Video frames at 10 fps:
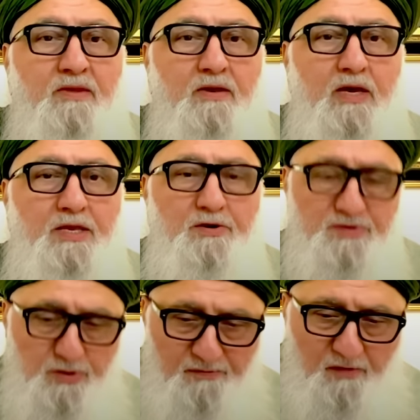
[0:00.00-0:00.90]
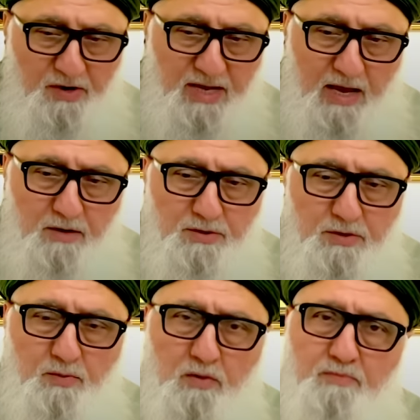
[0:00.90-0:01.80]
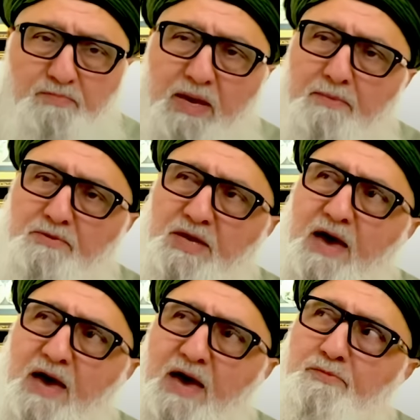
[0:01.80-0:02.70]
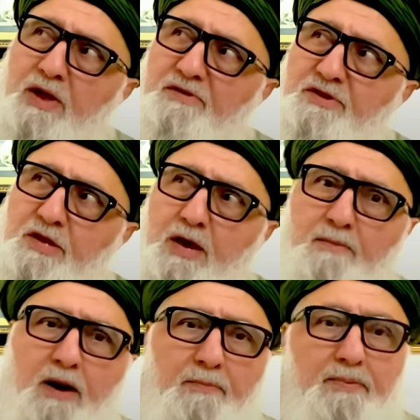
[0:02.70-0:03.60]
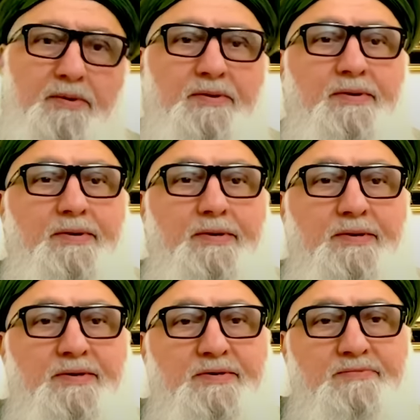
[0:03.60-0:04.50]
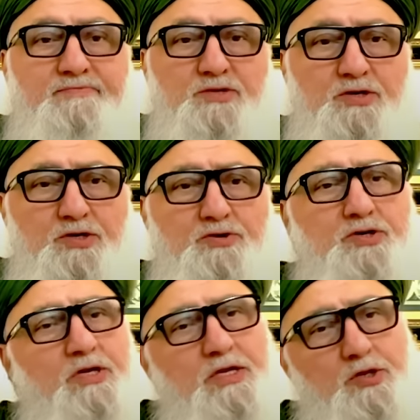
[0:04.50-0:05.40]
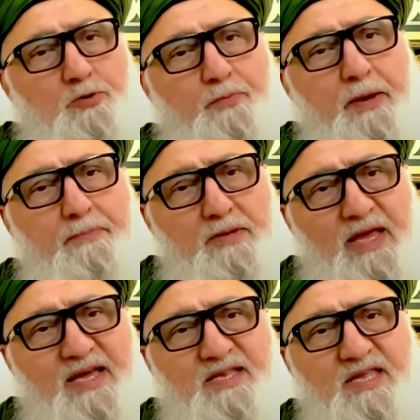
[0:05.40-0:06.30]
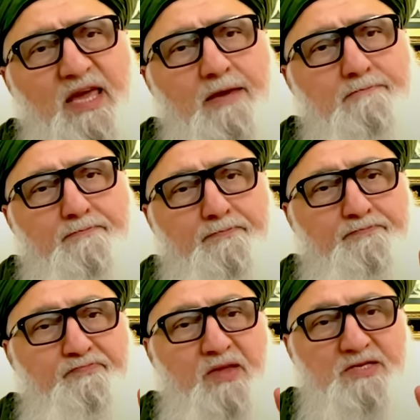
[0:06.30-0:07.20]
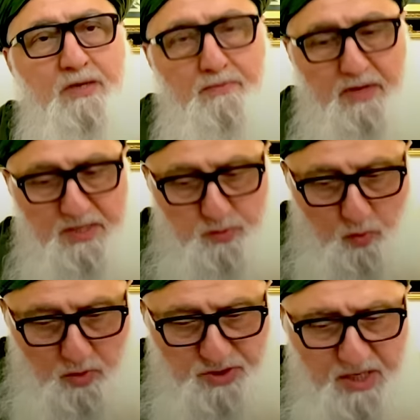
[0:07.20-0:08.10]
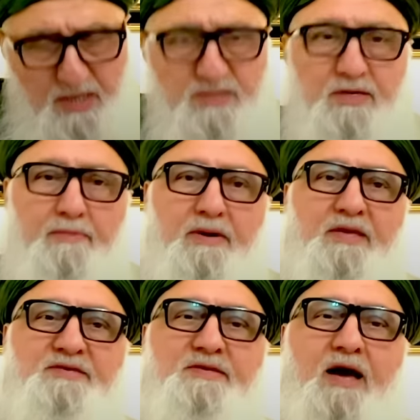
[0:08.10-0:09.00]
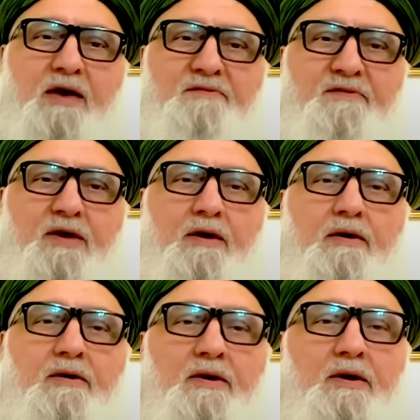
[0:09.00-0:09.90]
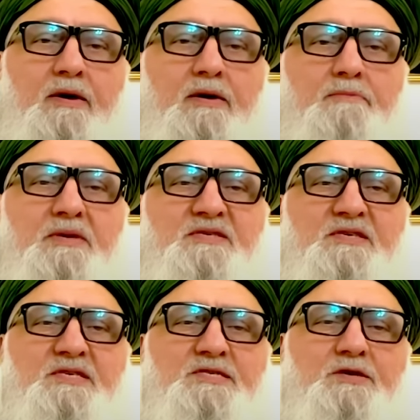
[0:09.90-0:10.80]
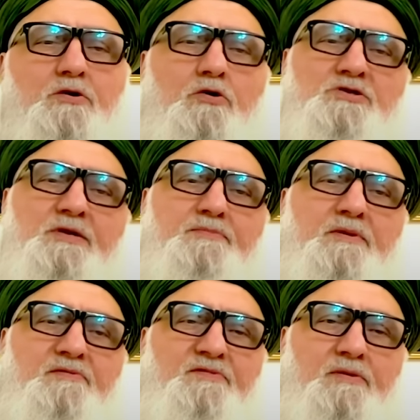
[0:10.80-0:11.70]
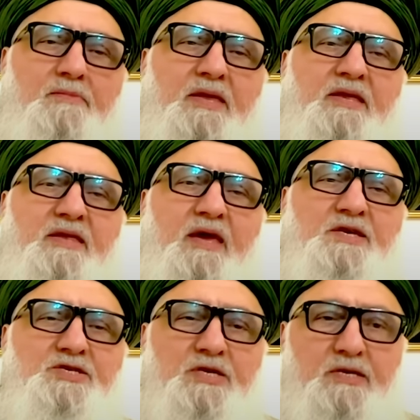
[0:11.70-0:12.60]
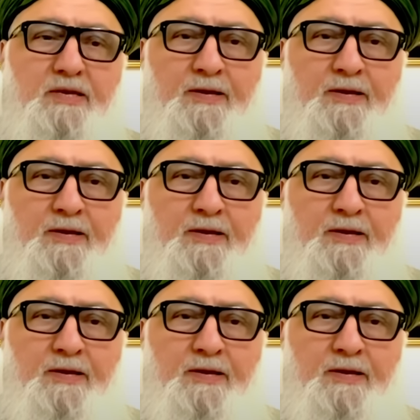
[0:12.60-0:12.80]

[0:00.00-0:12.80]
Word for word: And you're so far down you won't be able to have a breath to come up. So it's usually two people like a team, somebody's watching, somebody's diving means this is the concept of the meditation